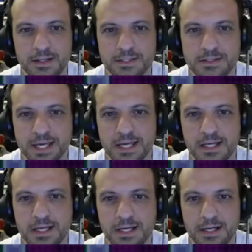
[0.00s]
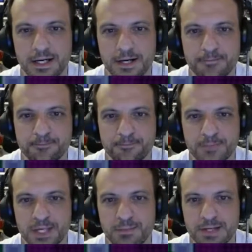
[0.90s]
Sega
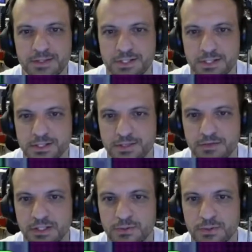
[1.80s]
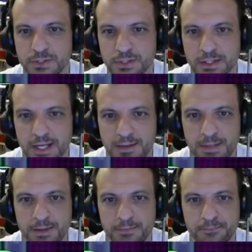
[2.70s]
Mickey Mouse Castle of Illusion came
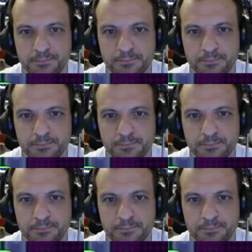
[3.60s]
out